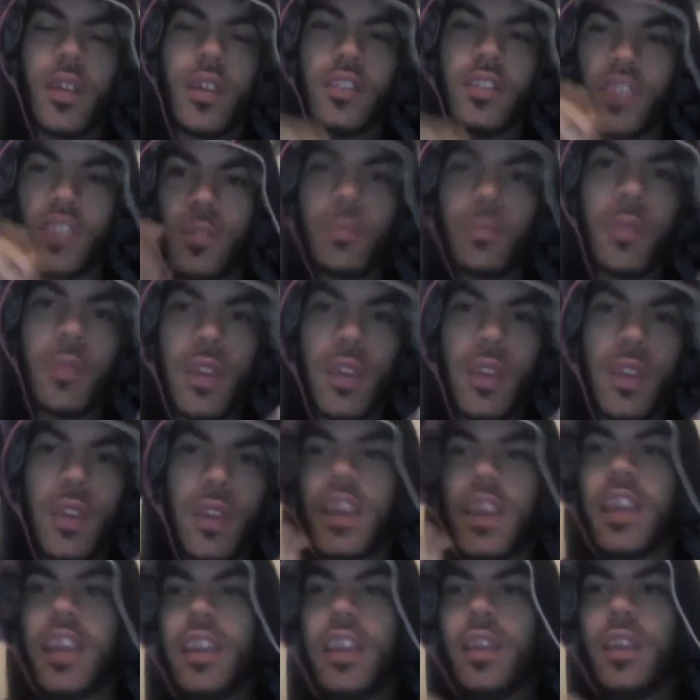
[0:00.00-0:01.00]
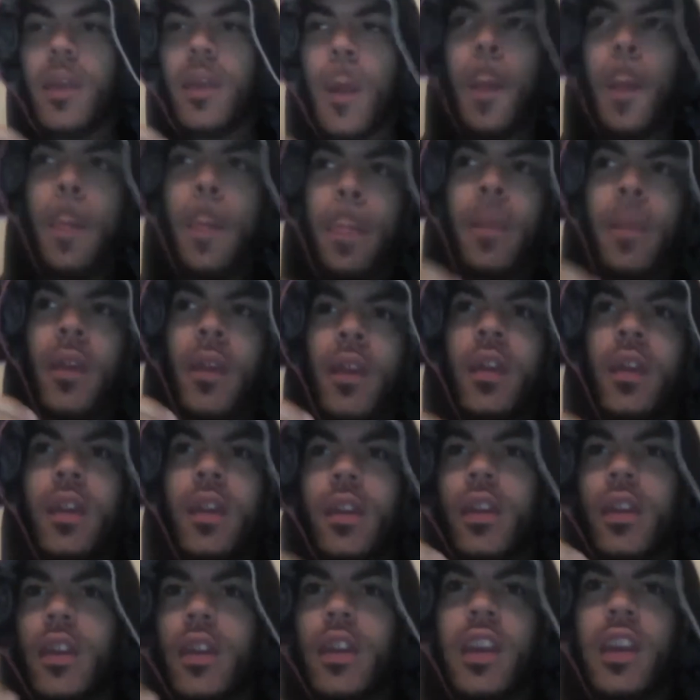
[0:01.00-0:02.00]
To me,
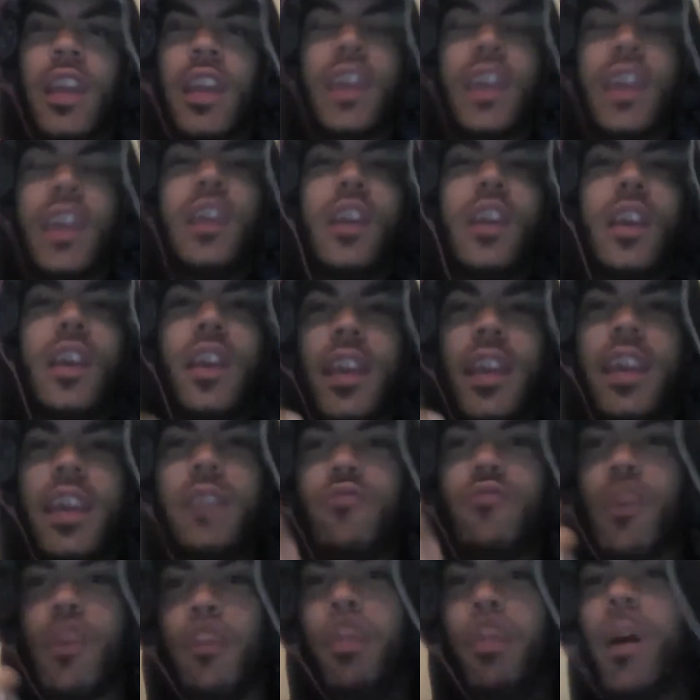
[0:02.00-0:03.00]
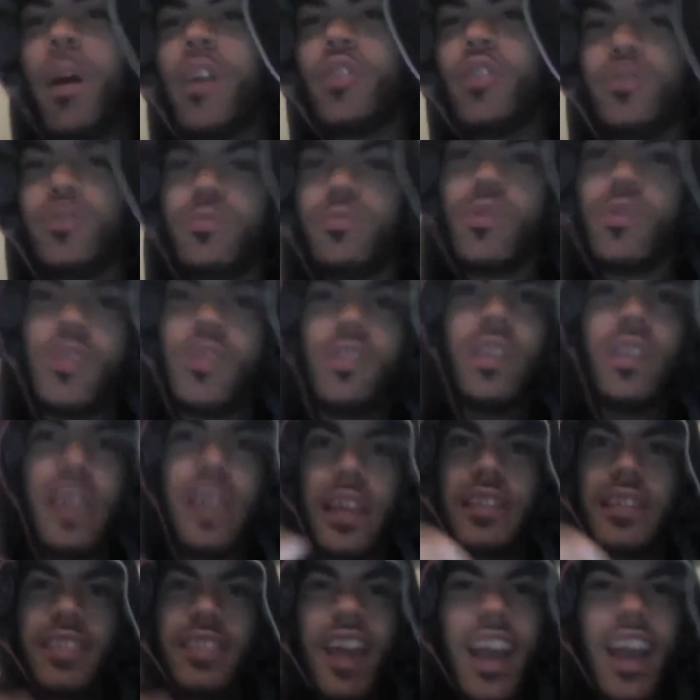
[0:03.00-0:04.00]
he rebutted more. He
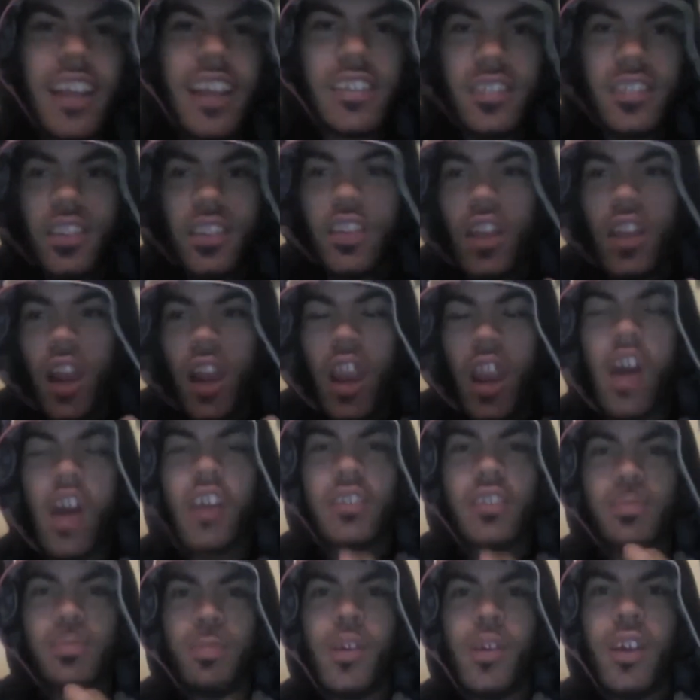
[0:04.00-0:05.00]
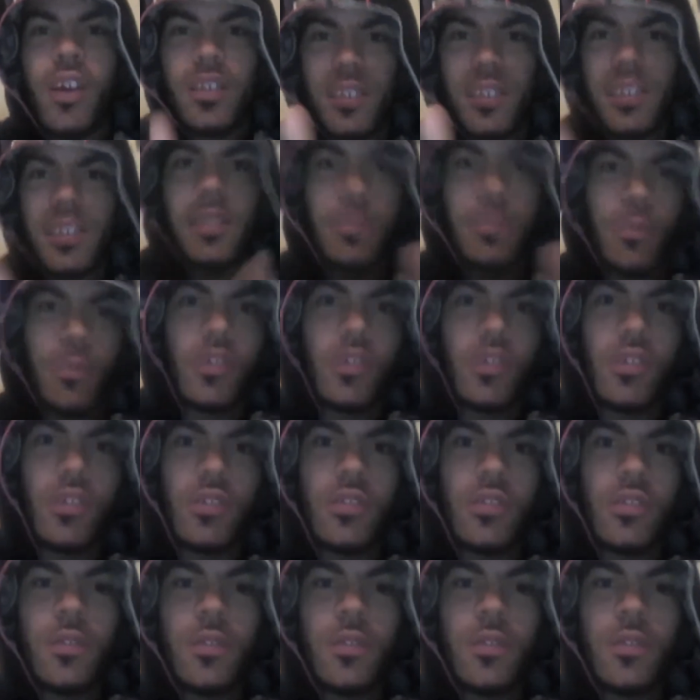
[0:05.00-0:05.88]
attacked Lux personally more.